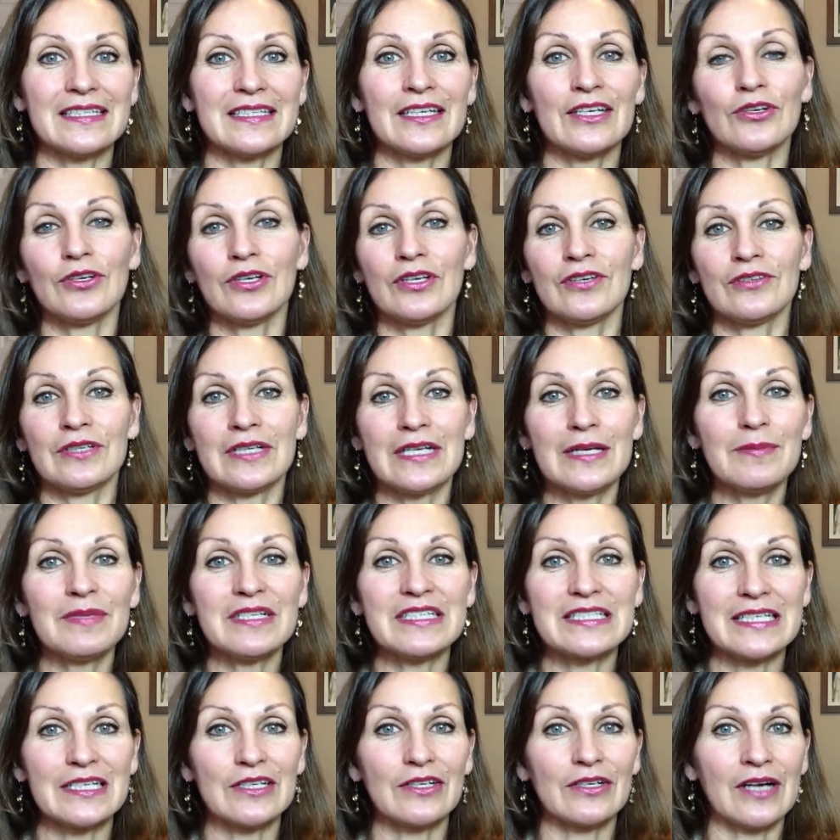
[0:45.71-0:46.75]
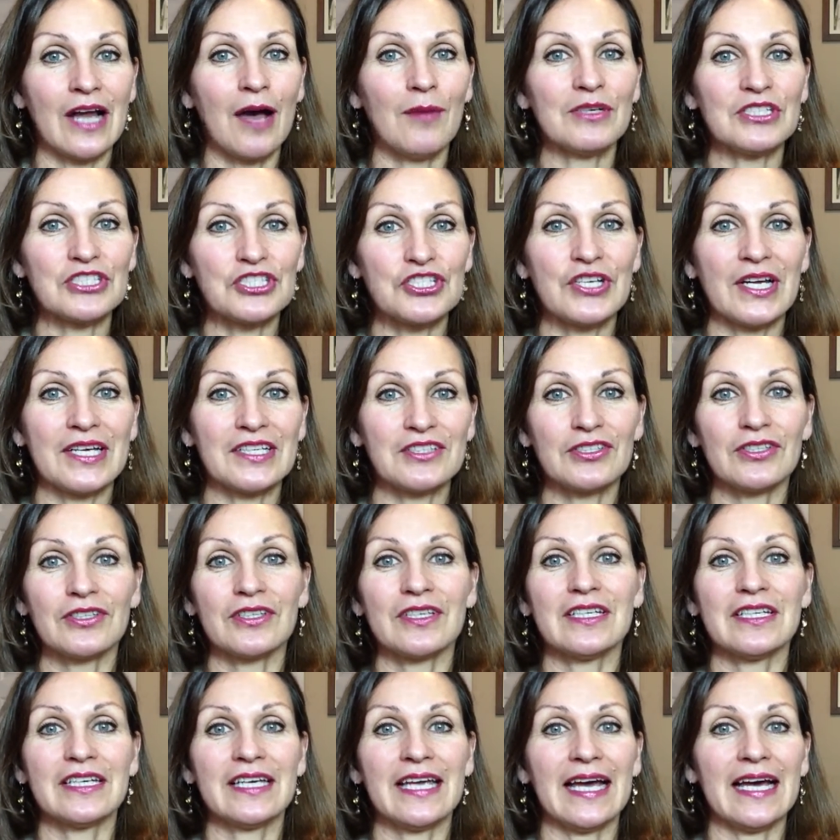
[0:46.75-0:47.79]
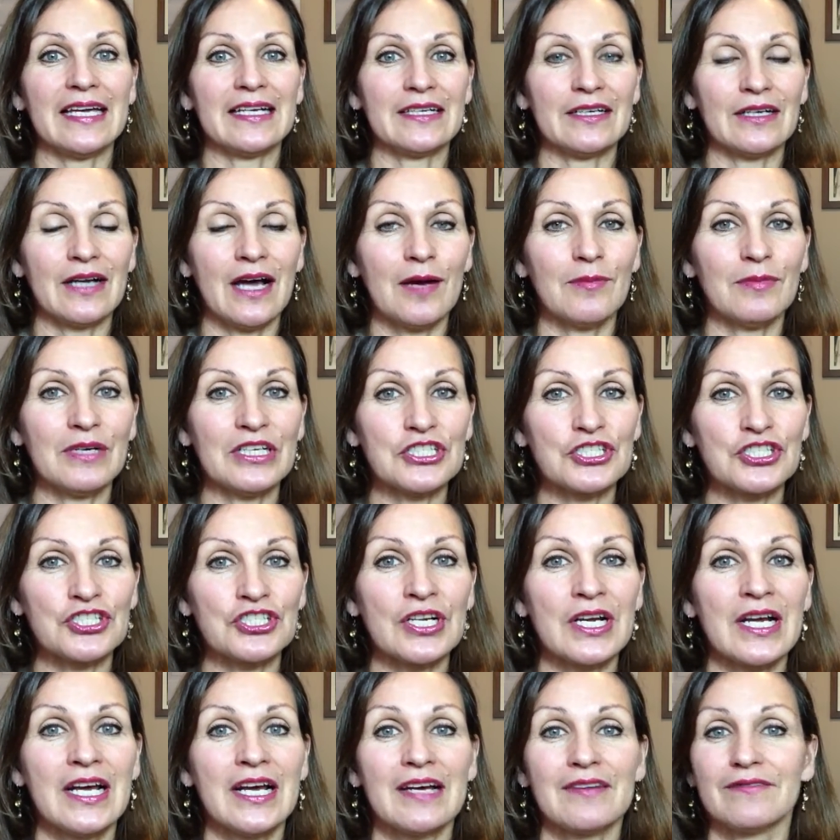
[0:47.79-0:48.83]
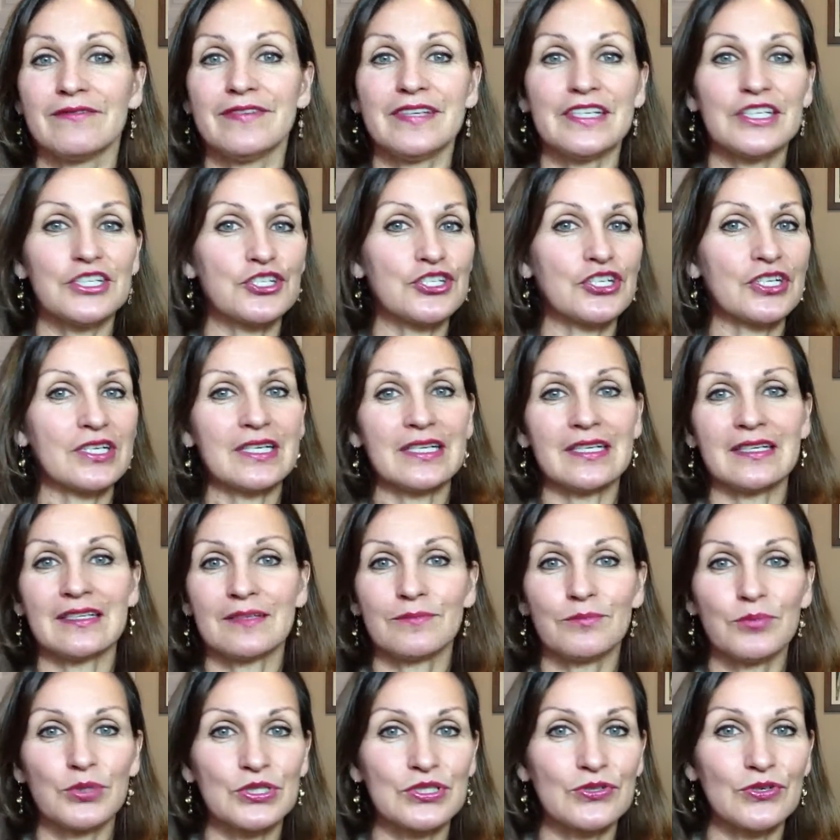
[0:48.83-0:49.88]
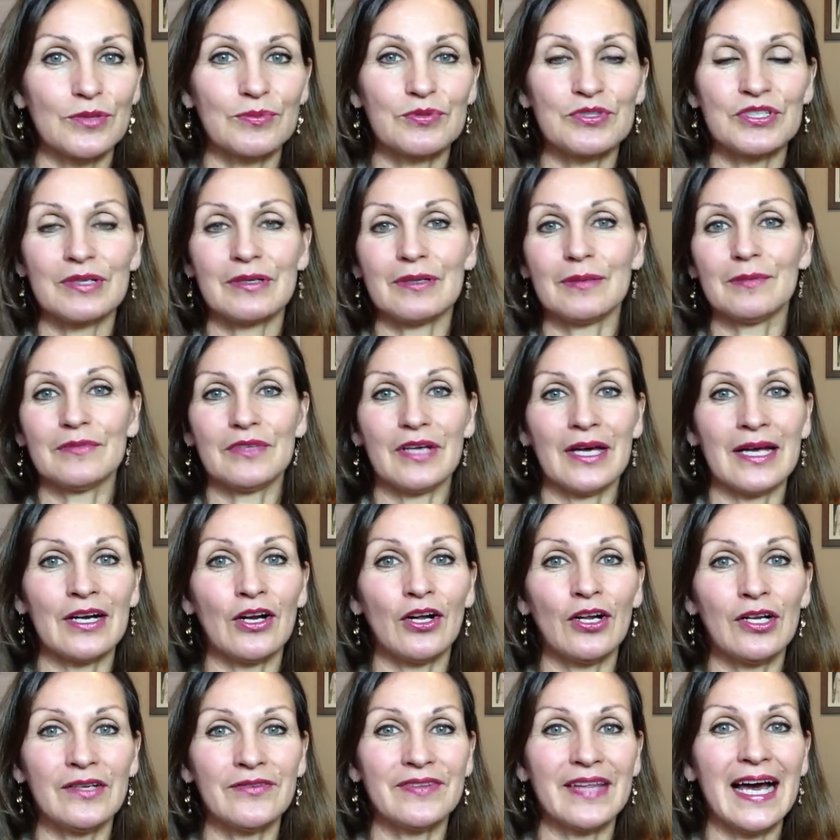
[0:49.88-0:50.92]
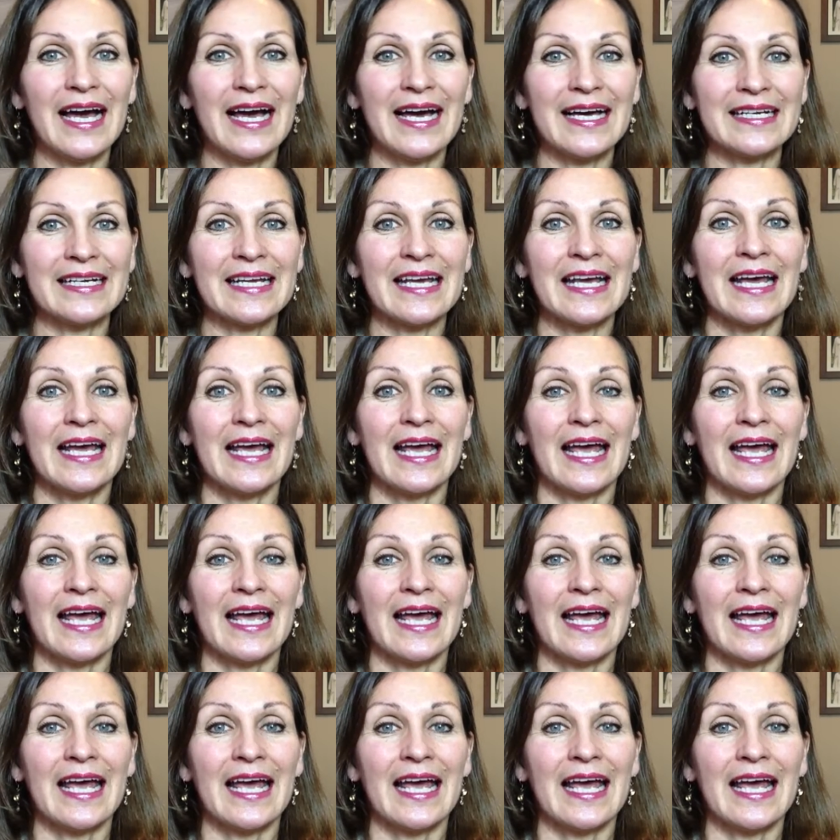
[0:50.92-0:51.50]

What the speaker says: you're limited on how much dental you get and how much vision and prescription and all of that.